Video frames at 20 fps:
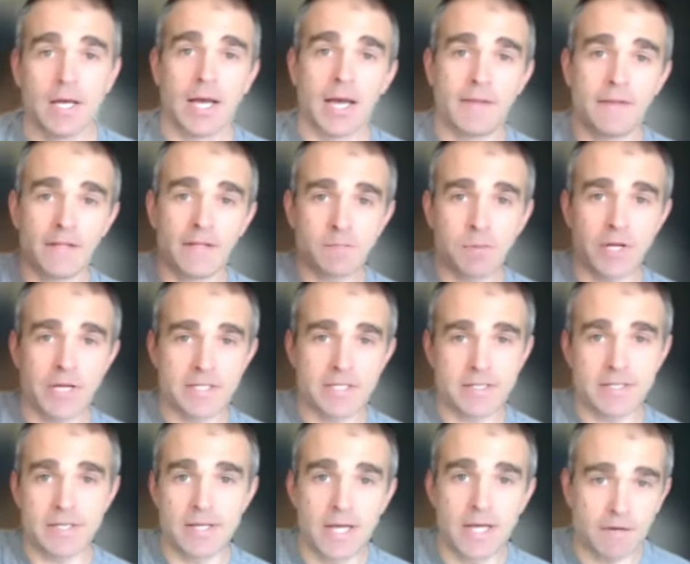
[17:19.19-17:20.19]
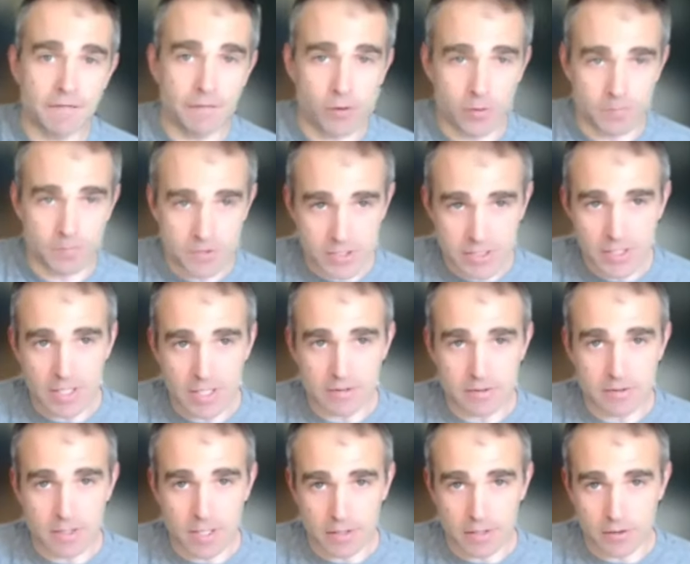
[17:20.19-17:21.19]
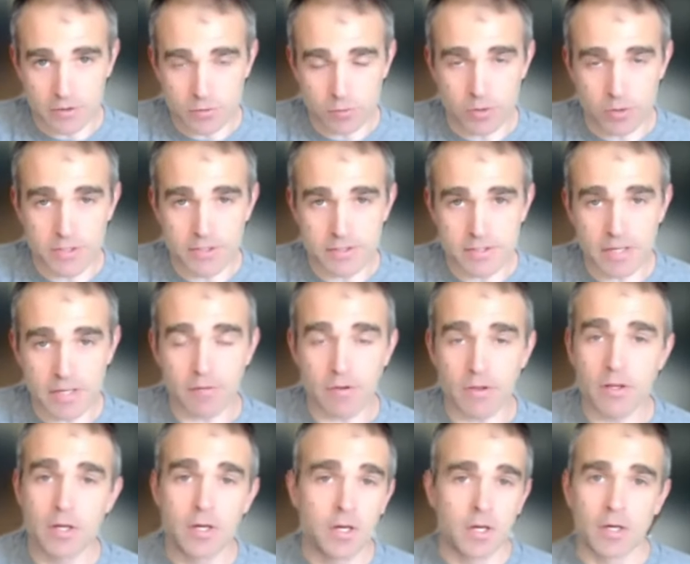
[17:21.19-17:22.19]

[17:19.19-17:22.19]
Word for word: And this plays into the FOMC on the 27th.